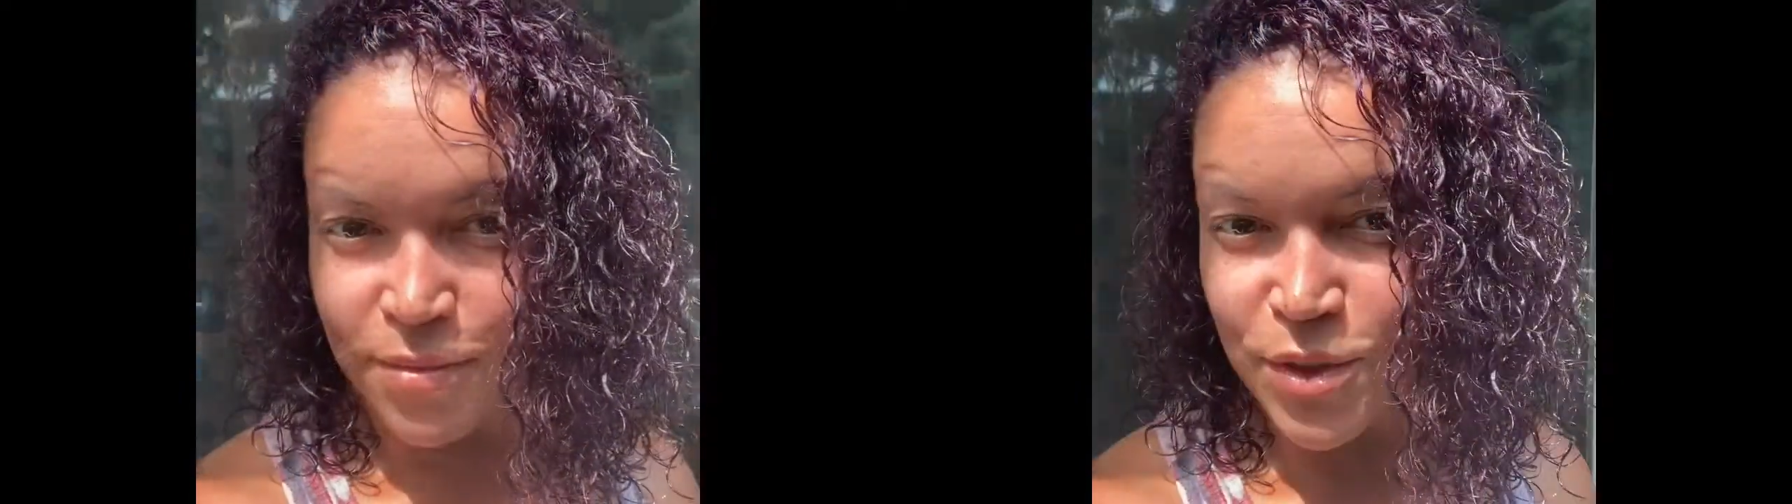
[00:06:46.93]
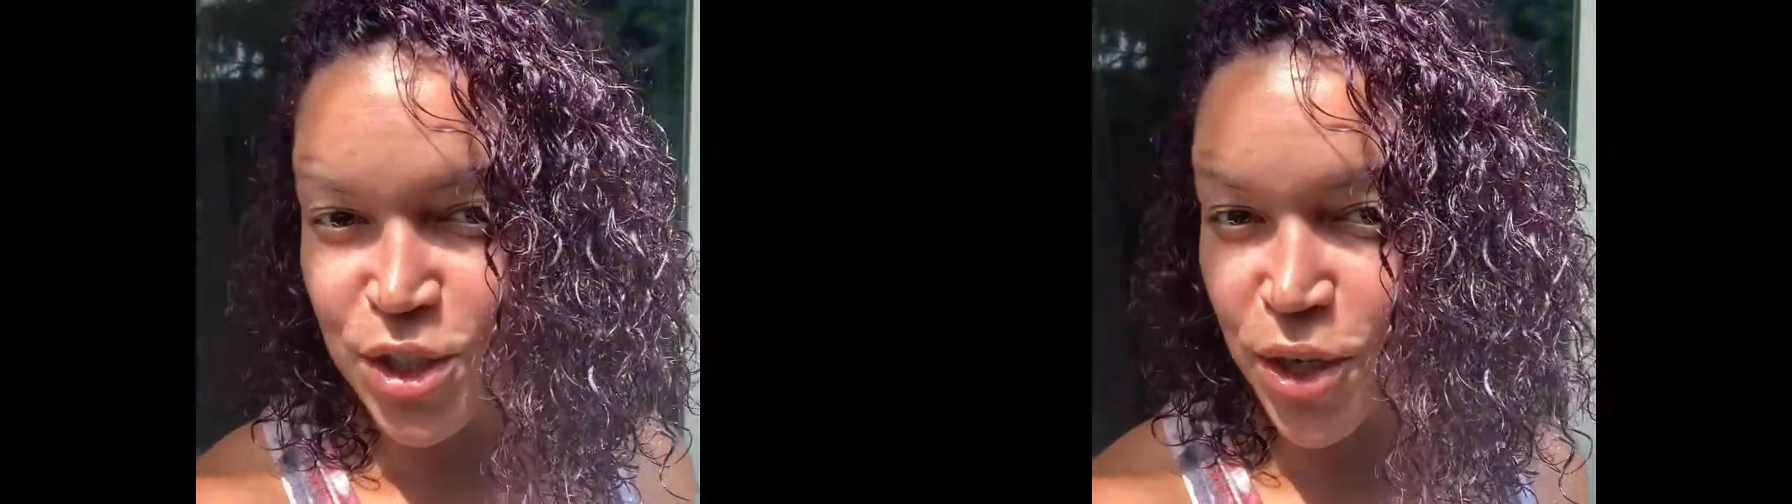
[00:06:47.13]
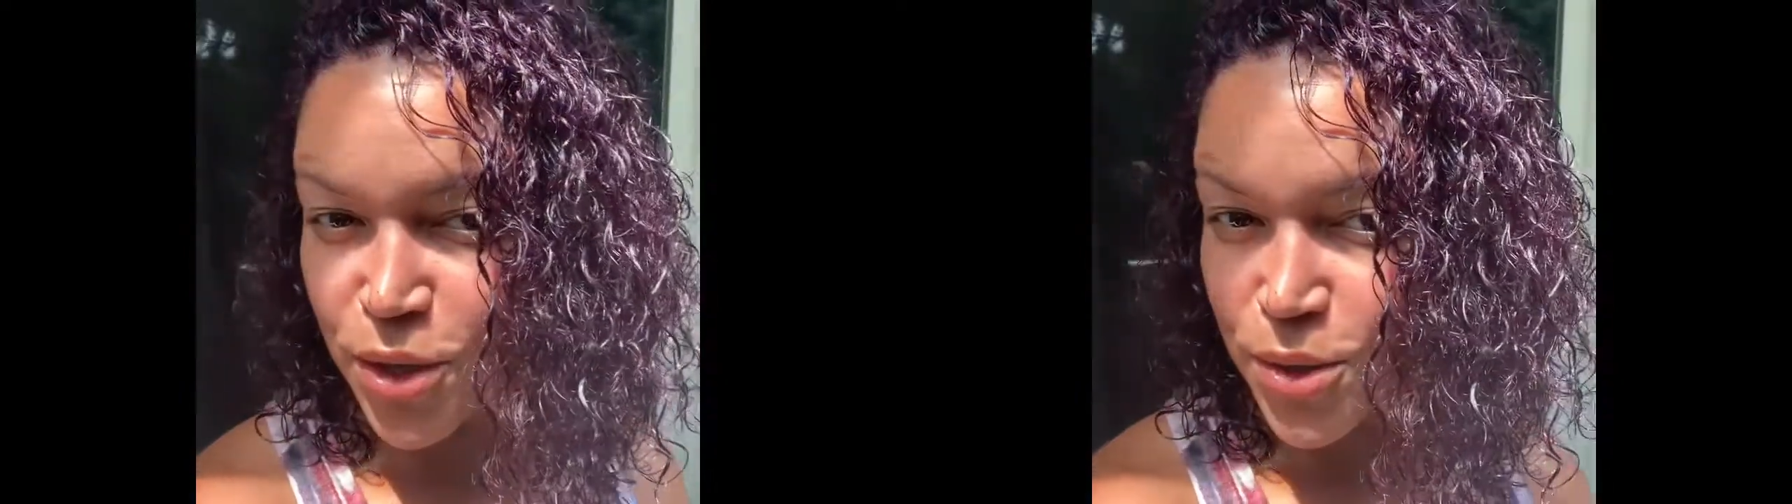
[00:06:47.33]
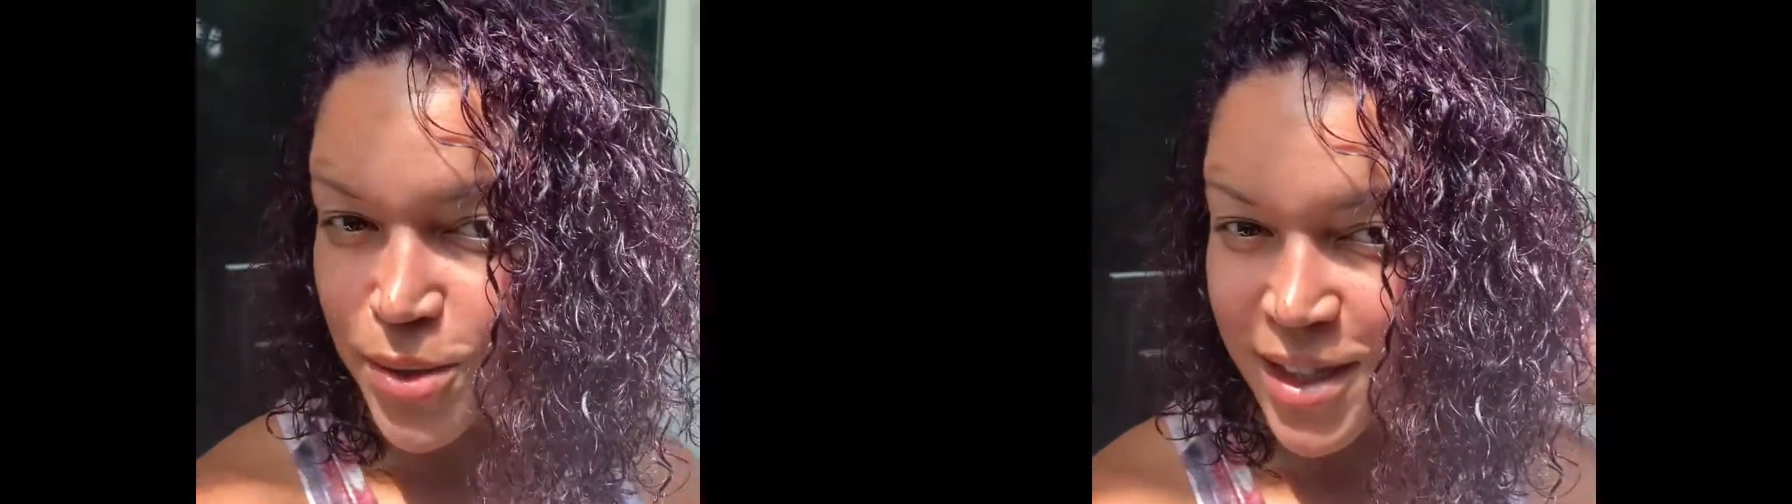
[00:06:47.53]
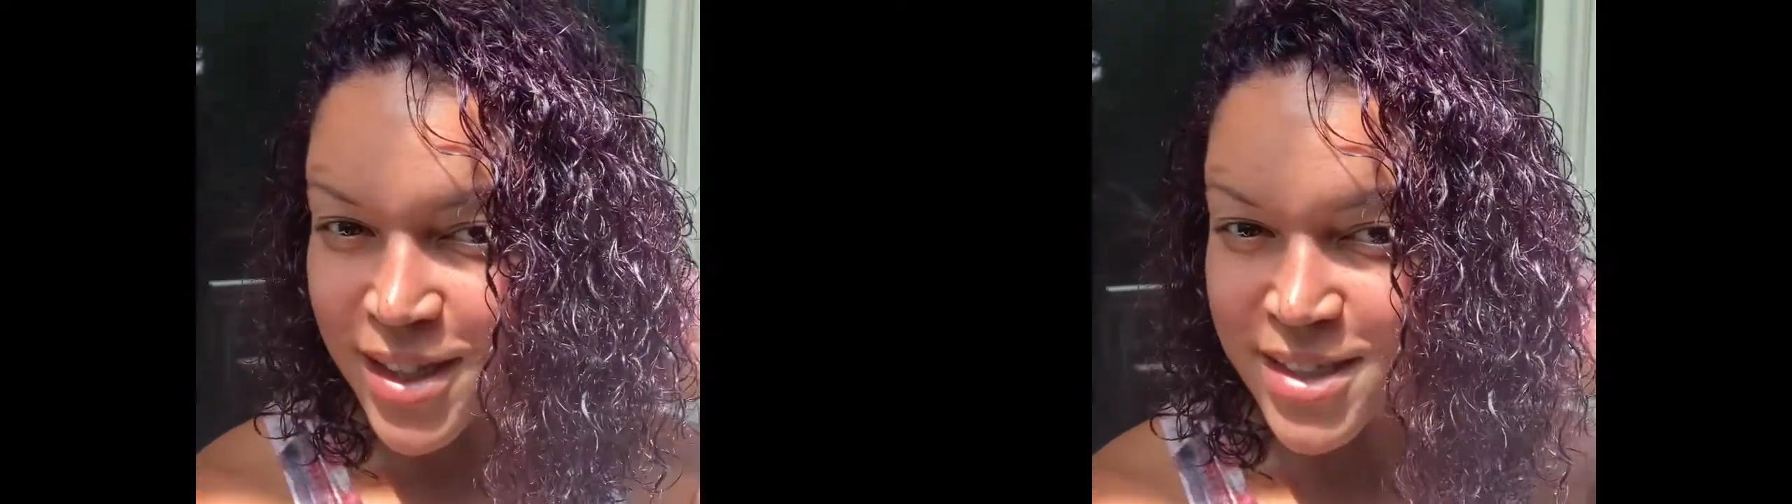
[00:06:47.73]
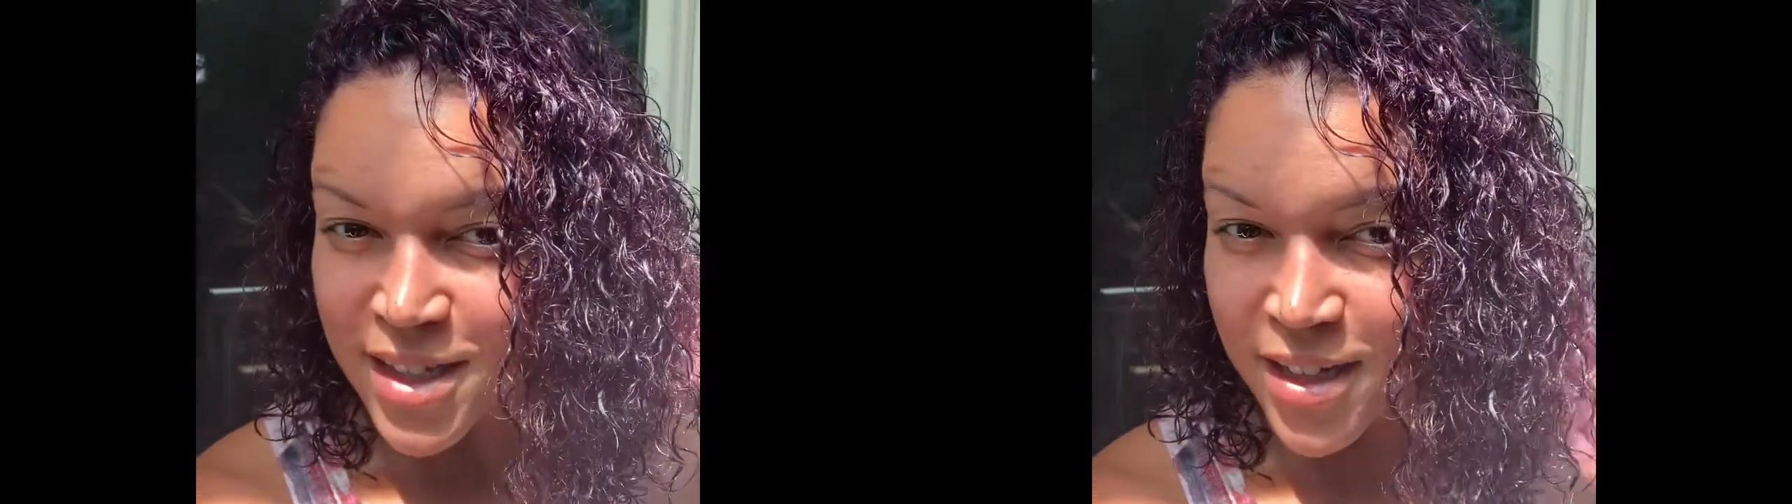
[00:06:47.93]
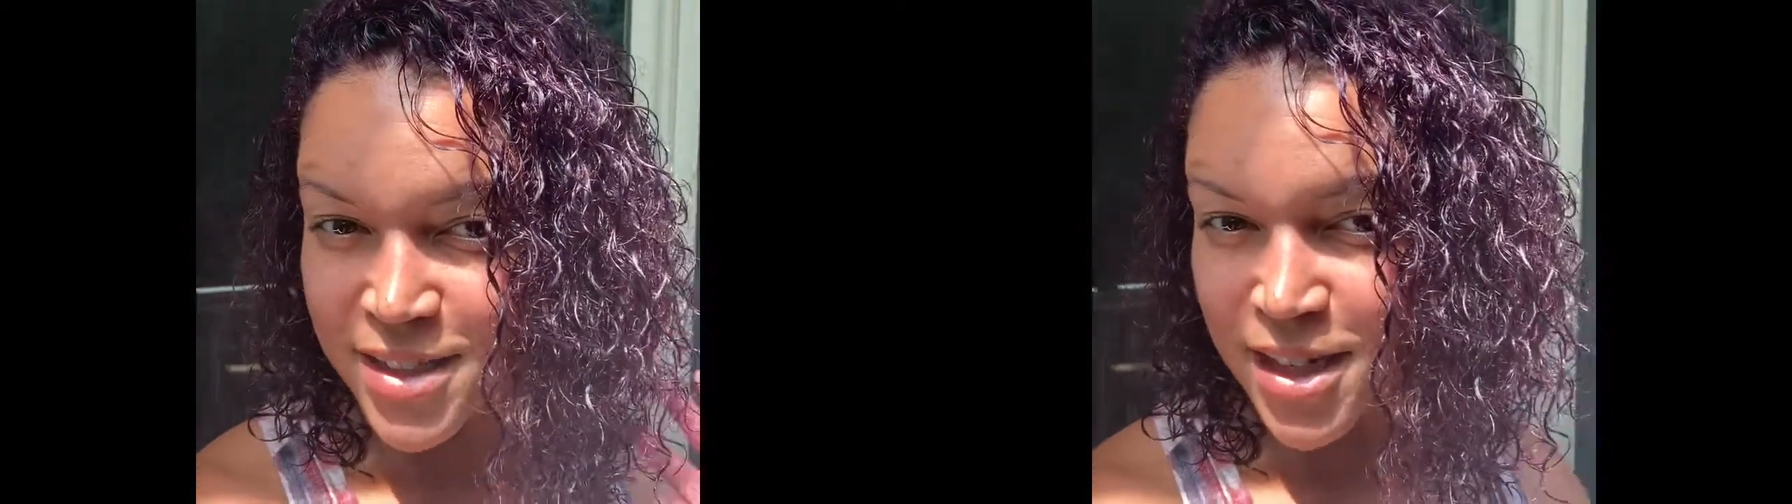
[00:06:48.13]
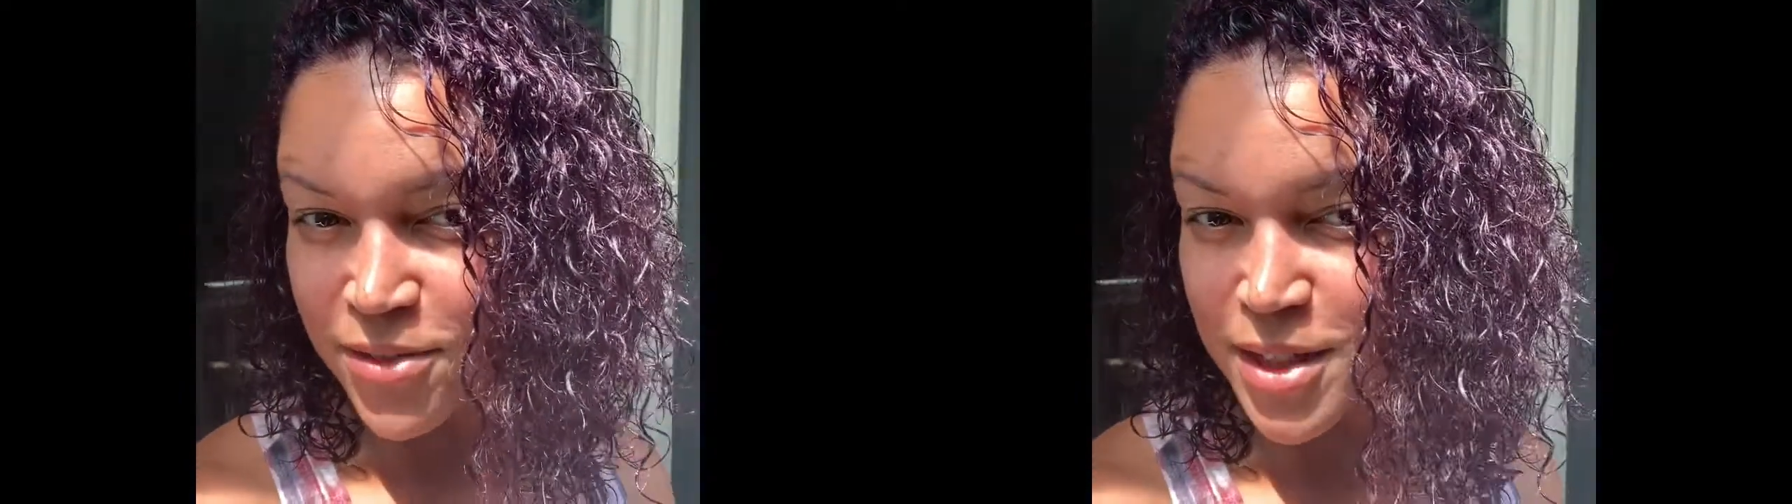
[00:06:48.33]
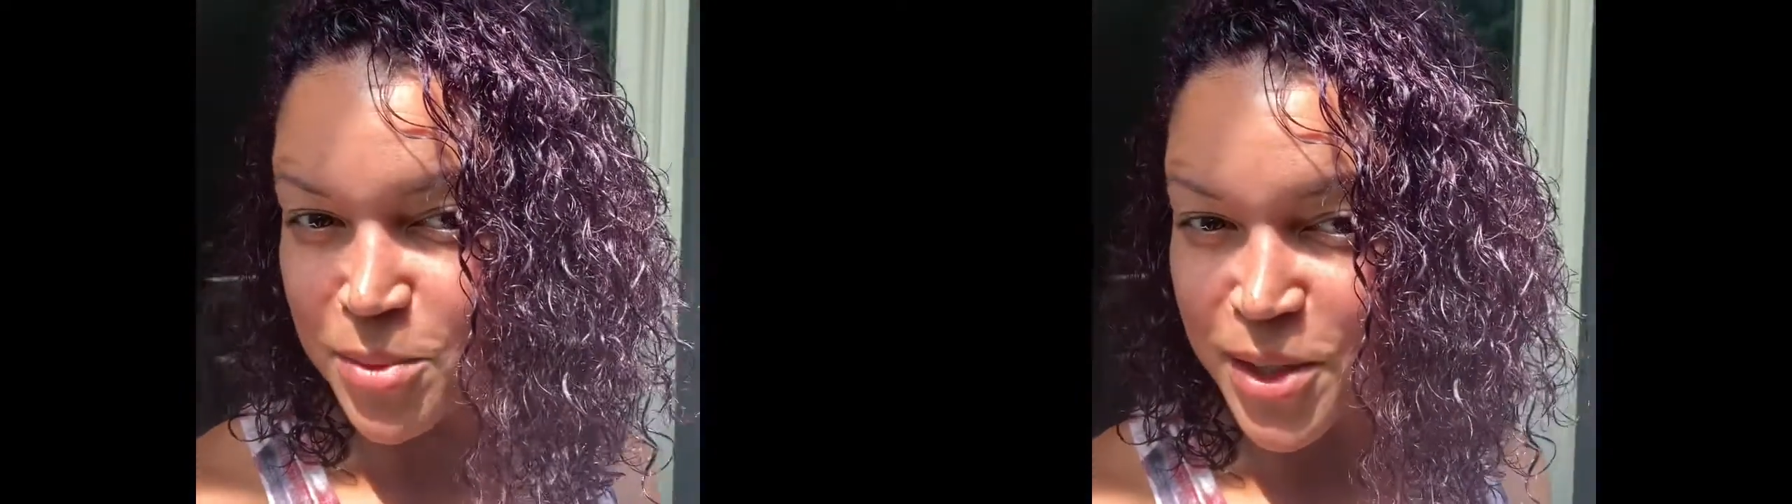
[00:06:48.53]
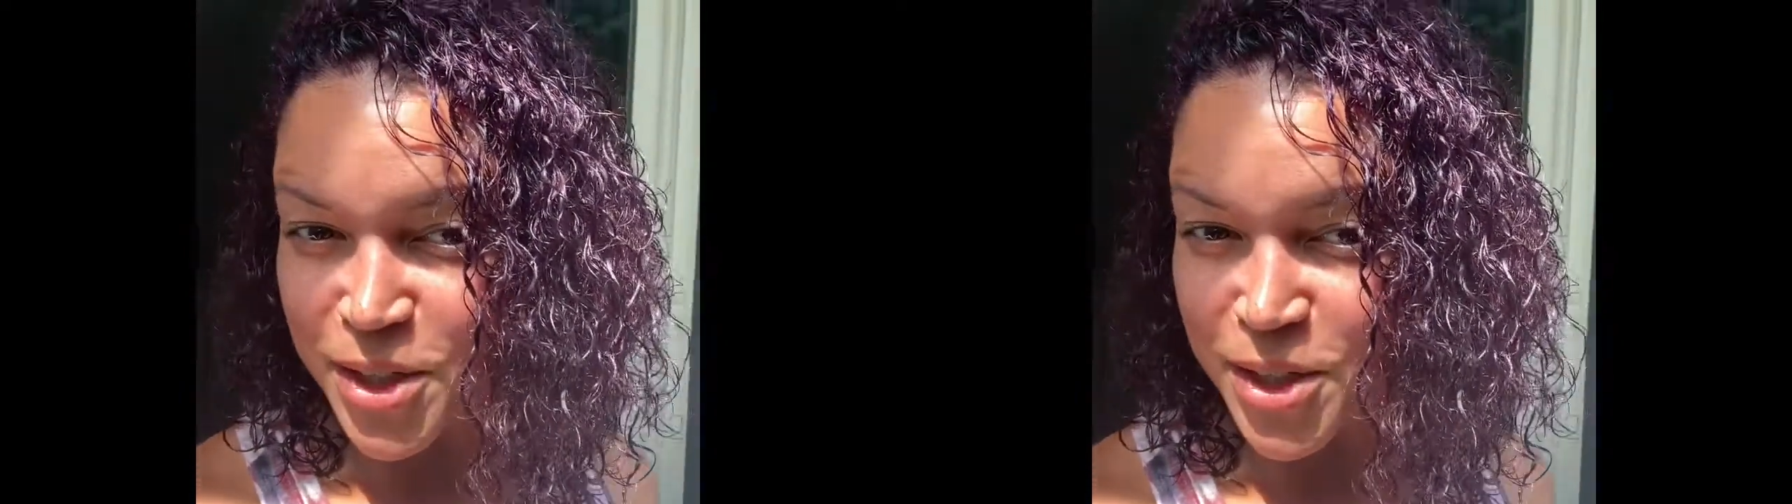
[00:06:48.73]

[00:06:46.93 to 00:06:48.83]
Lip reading: So in the sun is definitely where